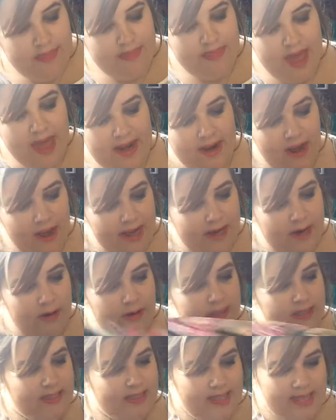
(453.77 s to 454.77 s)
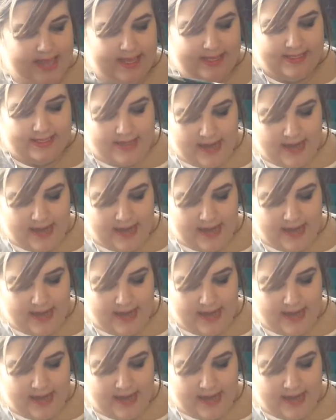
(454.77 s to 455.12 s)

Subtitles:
Then I got this.